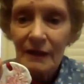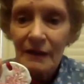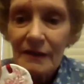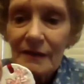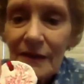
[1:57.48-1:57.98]

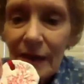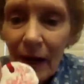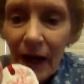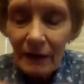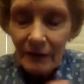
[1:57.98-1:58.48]
See I'm
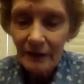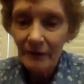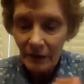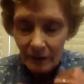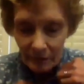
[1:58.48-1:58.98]

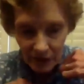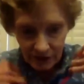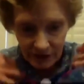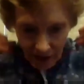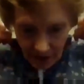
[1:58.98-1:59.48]
gonna
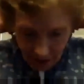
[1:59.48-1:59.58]
take this